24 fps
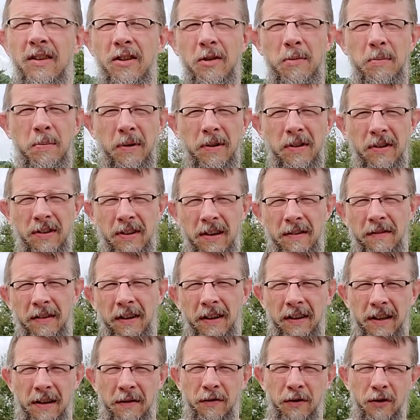
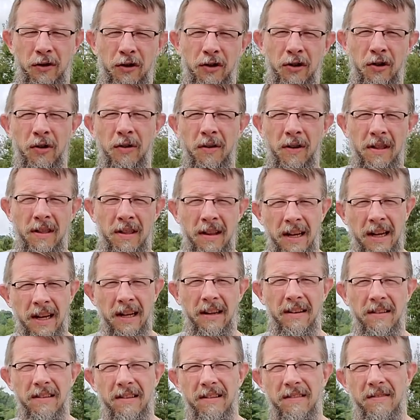specifically for certain
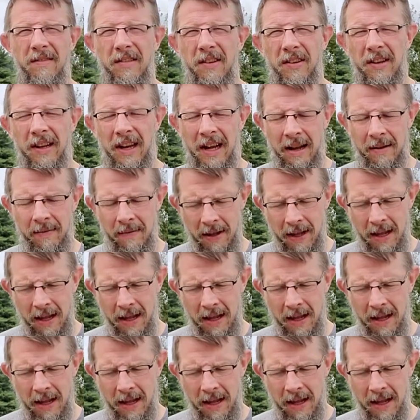things. Okay,